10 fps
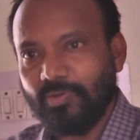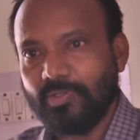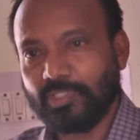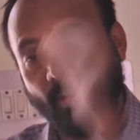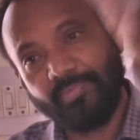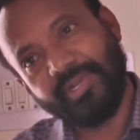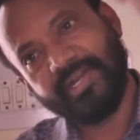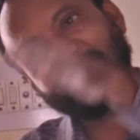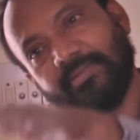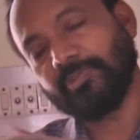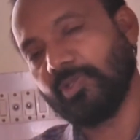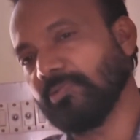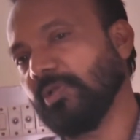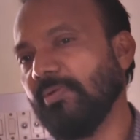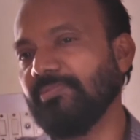Some of the radiation, so,
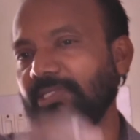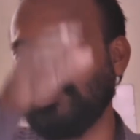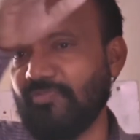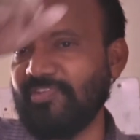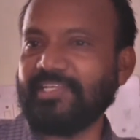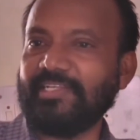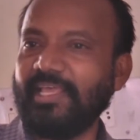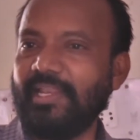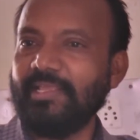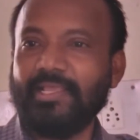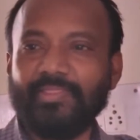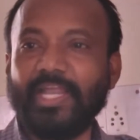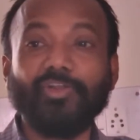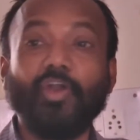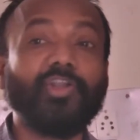of the surface are there, they
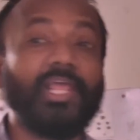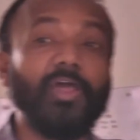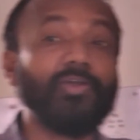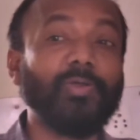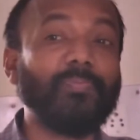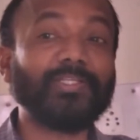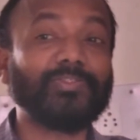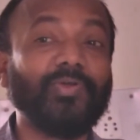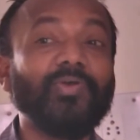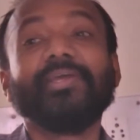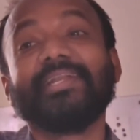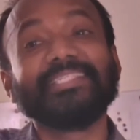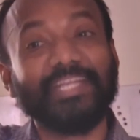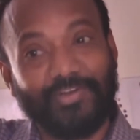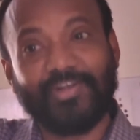are not allowing to pass through, it is
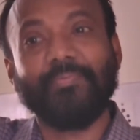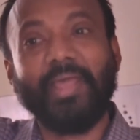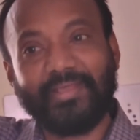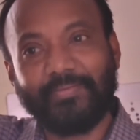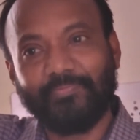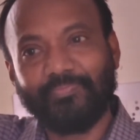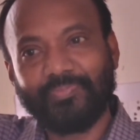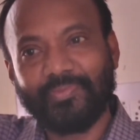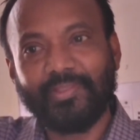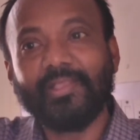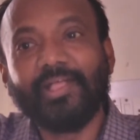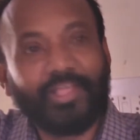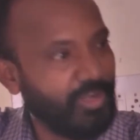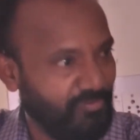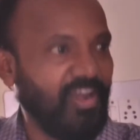returning back.
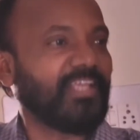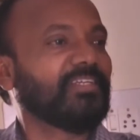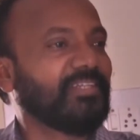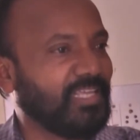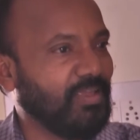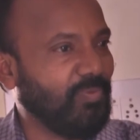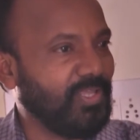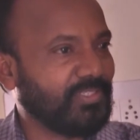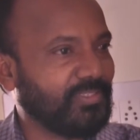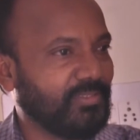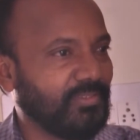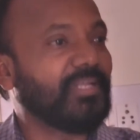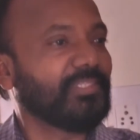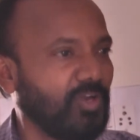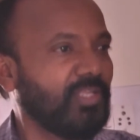Reflection taking place, that
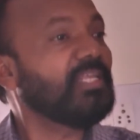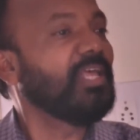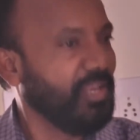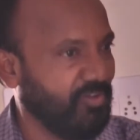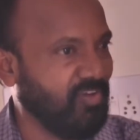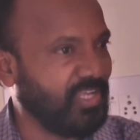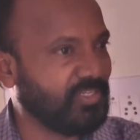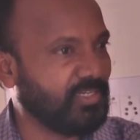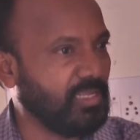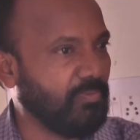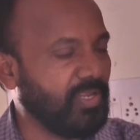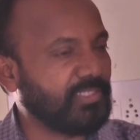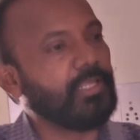is called as reflection taking place.